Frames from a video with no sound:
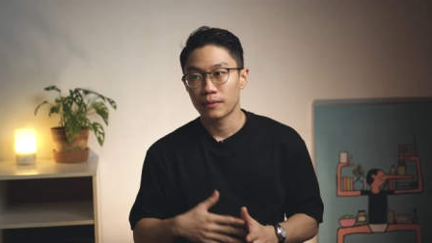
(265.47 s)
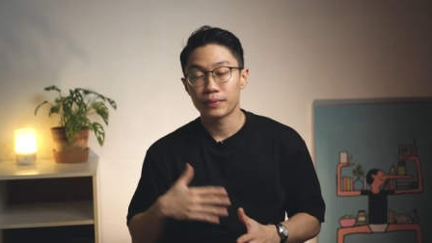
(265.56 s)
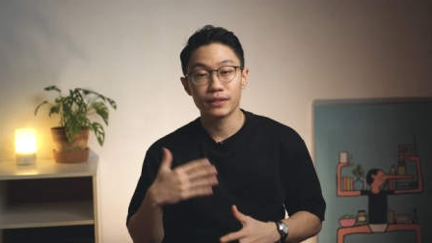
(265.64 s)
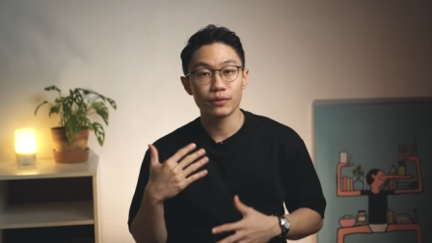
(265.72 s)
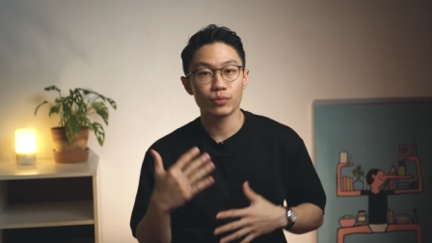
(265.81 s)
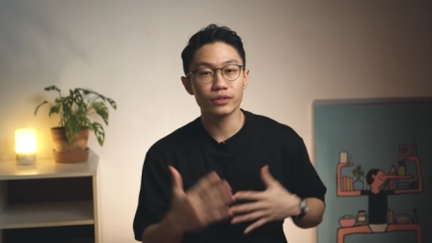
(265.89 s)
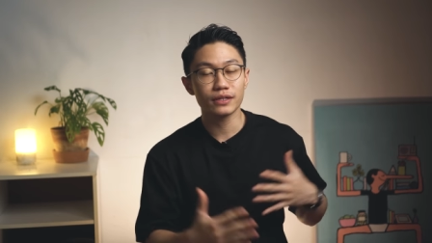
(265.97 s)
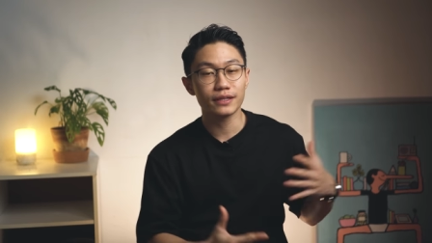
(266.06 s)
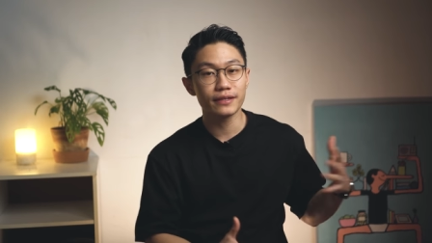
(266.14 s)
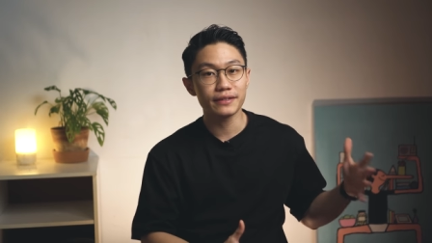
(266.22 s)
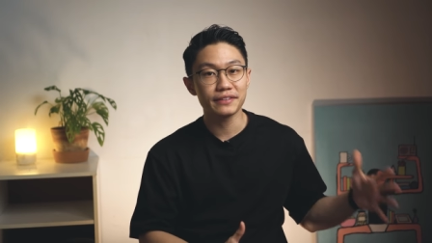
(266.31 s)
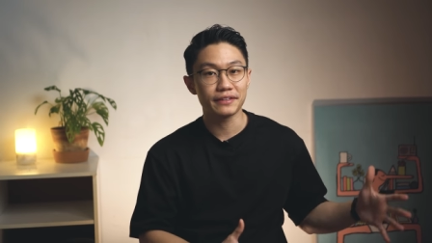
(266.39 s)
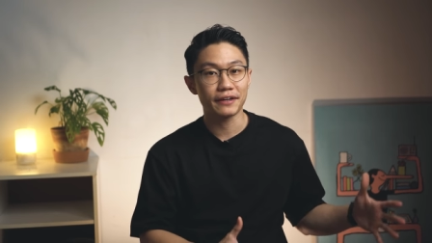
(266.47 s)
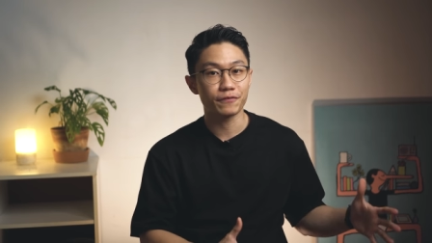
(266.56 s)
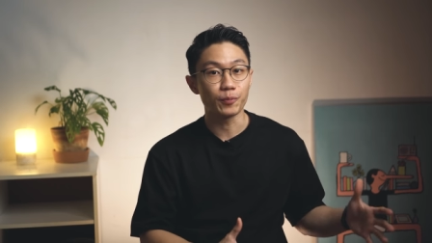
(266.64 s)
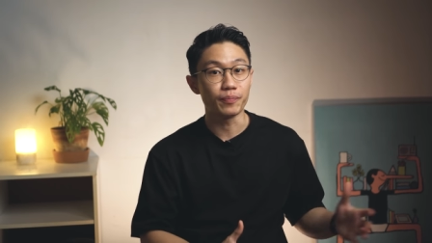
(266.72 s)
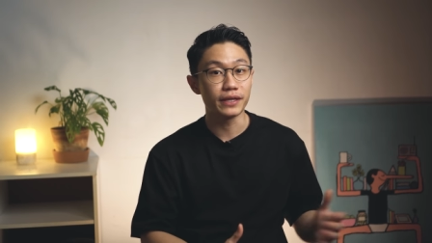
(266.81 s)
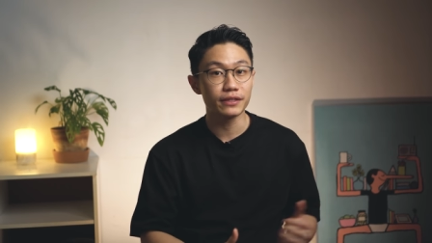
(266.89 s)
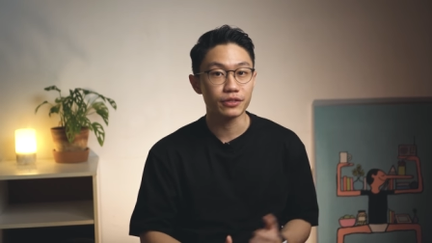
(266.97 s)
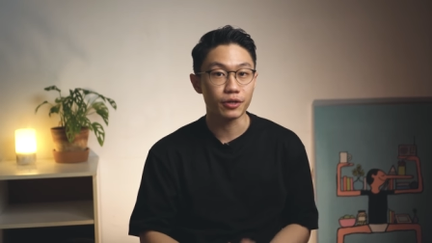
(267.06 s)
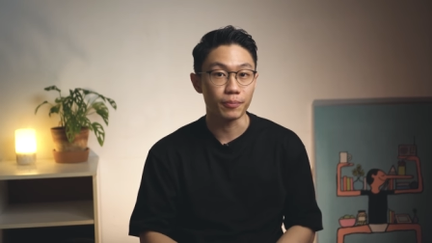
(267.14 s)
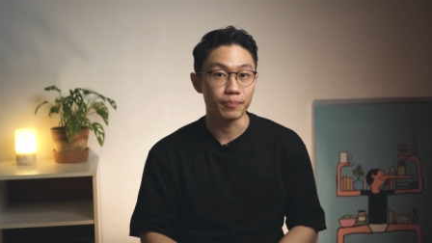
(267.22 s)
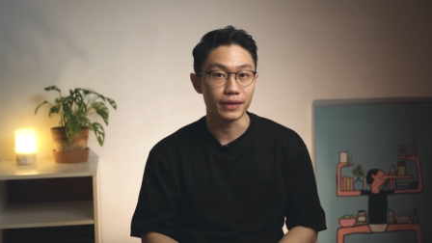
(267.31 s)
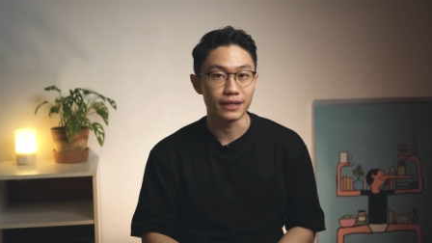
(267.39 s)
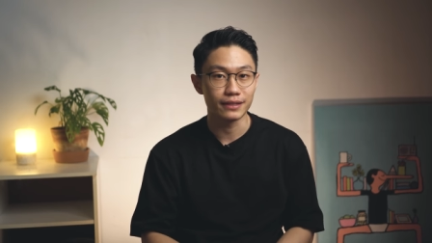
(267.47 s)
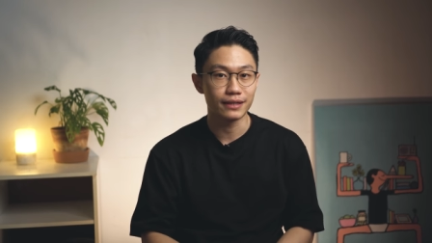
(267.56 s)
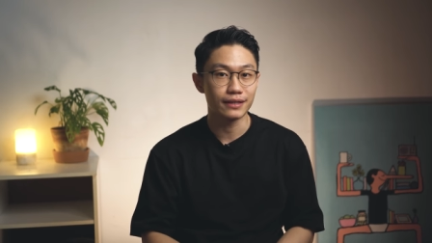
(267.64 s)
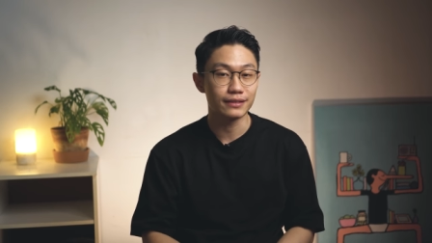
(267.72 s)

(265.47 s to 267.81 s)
But they weren't clear enough for me to commit.